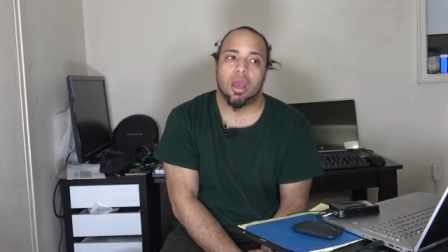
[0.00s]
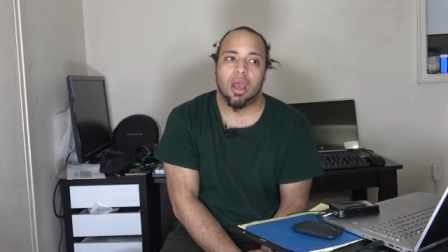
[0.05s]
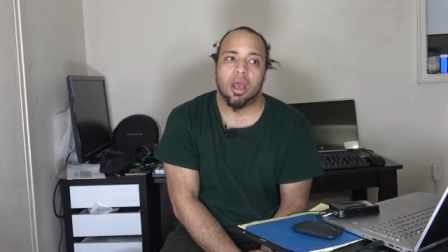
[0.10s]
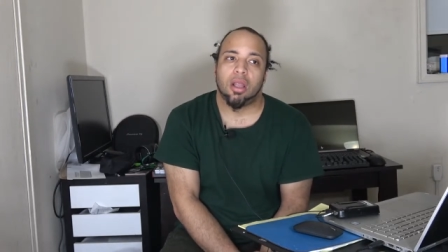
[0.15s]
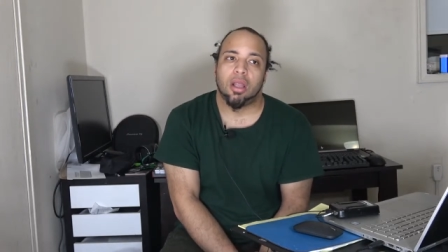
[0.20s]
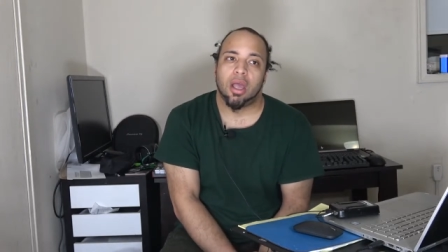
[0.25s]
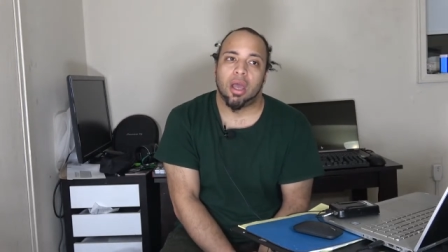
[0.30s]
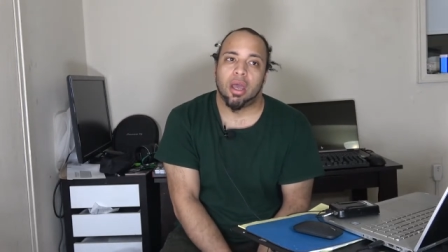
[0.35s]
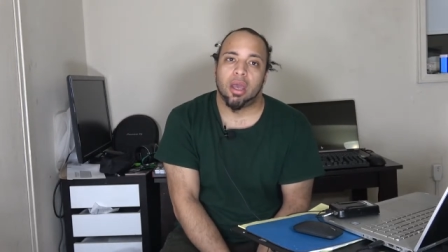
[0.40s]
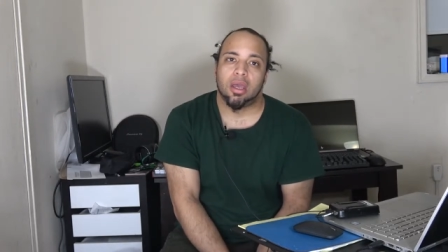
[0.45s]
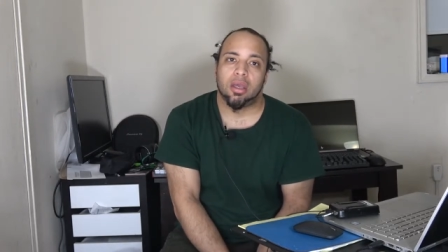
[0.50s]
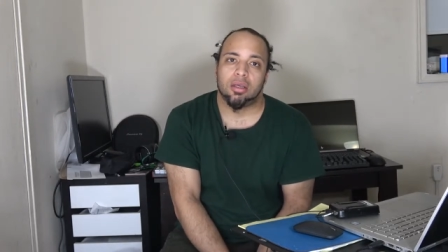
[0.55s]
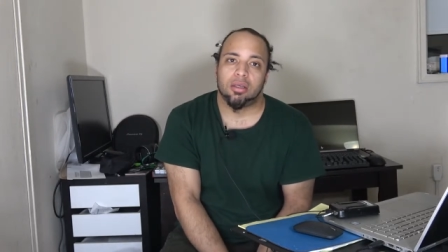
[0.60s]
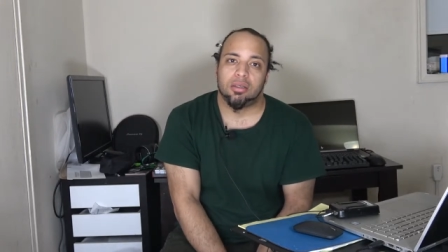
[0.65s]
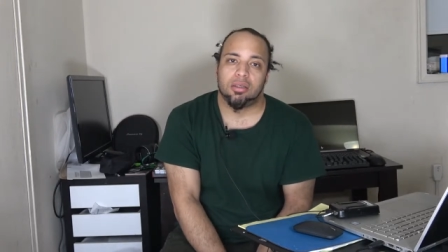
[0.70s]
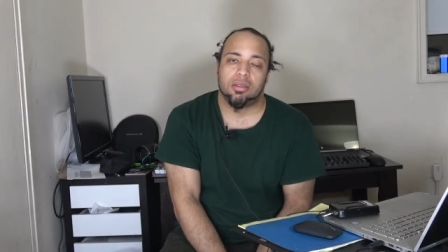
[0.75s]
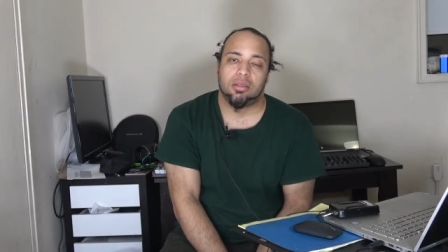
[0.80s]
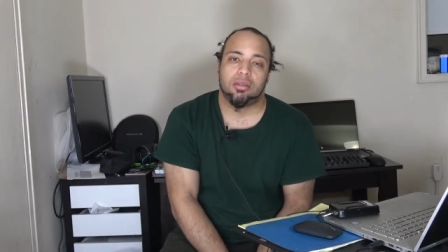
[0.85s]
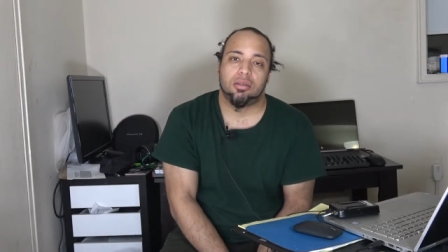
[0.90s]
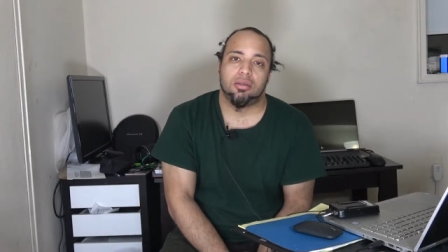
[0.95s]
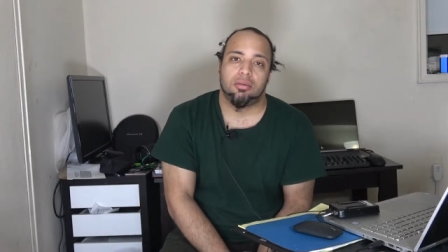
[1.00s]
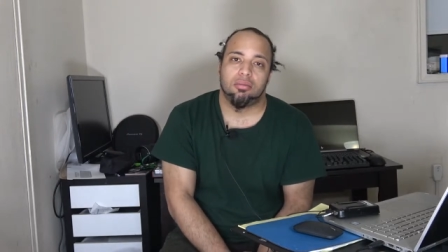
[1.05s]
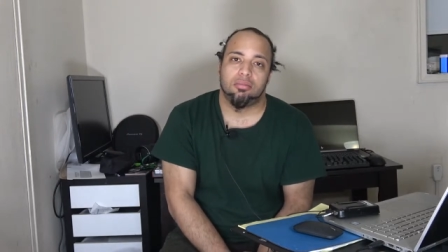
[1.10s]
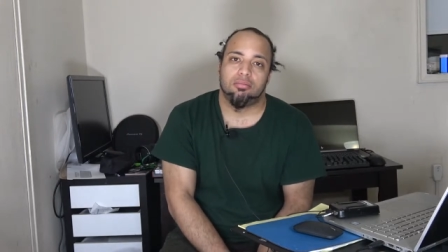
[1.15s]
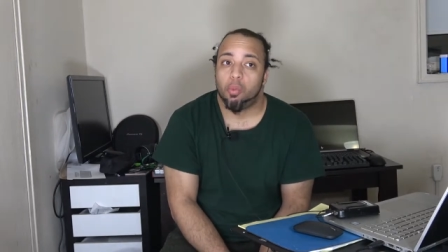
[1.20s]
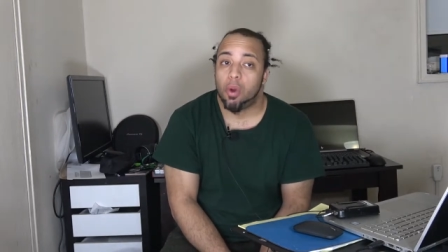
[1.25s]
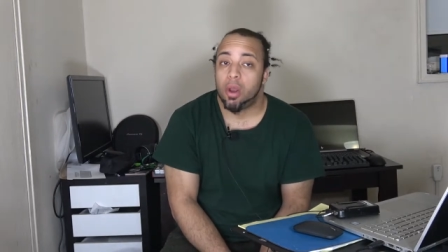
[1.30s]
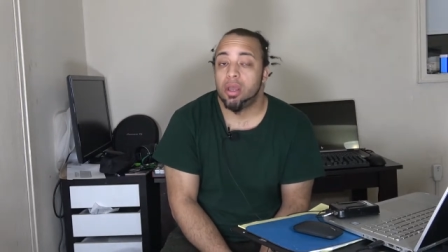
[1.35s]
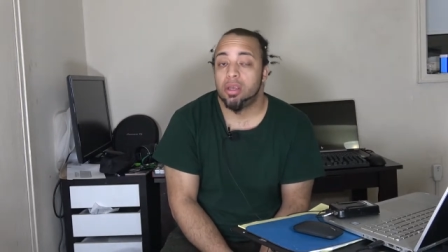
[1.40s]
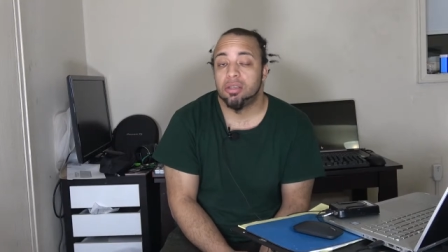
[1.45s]
allies
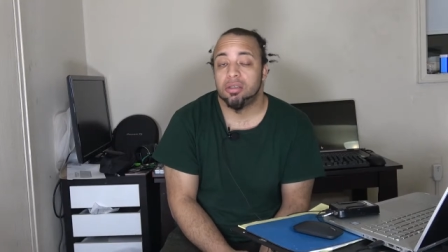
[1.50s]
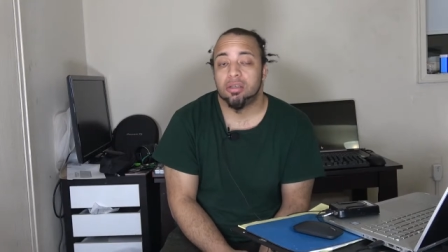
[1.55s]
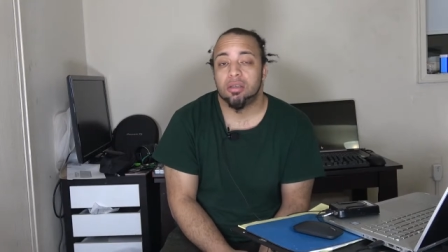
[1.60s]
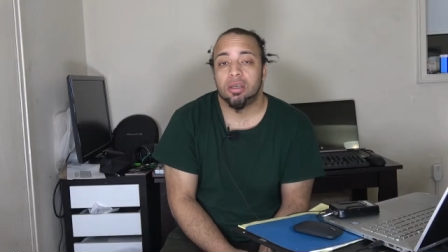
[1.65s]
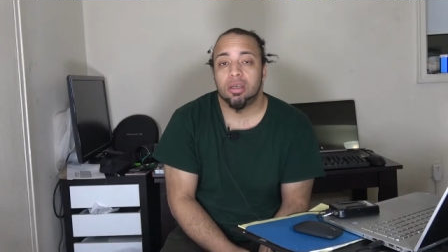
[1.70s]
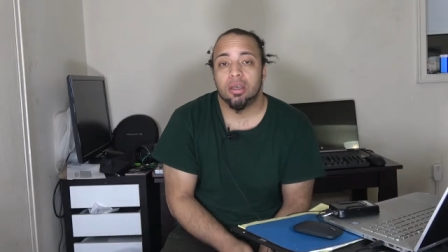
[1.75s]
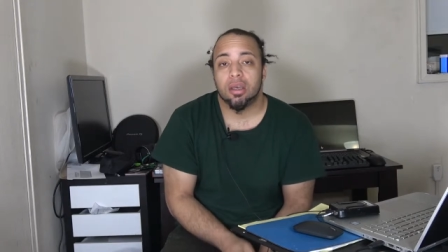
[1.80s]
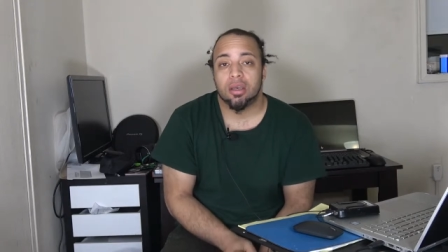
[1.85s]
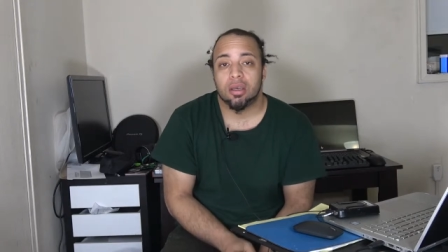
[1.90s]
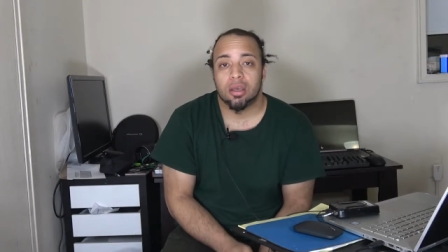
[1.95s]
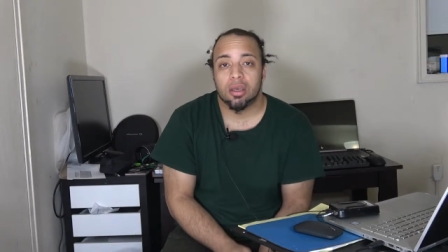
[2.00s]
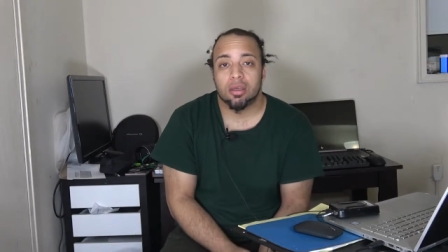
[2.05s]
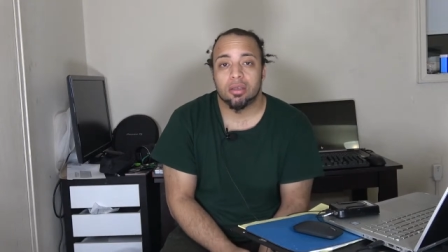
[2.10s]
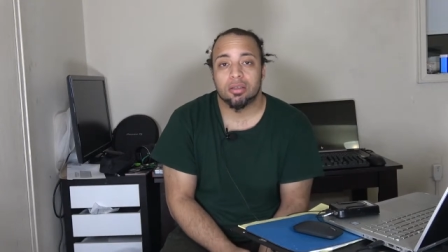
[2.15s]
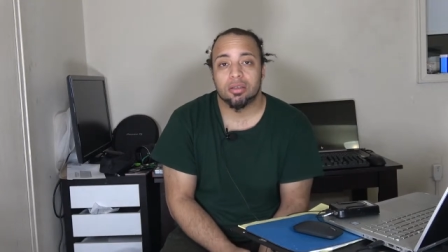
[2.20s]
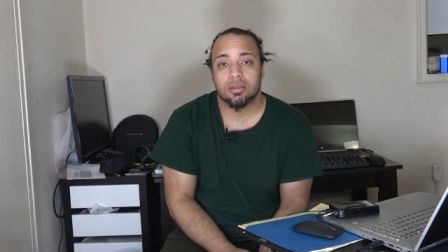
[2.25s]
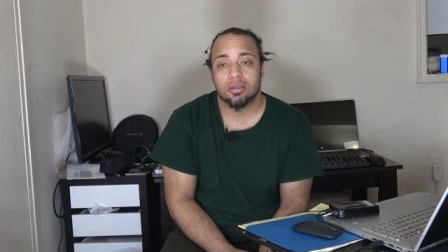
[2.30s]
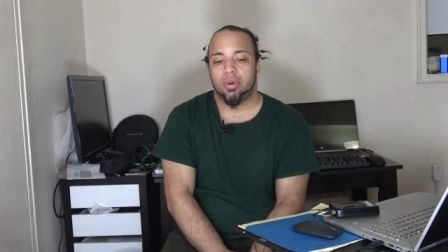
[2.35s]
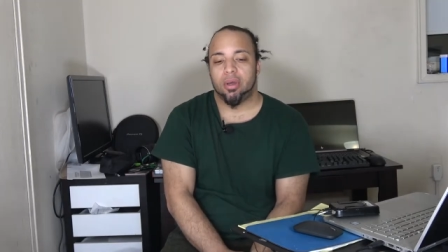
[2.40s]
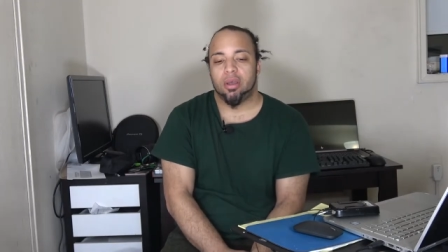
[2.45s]
wisely, I guess.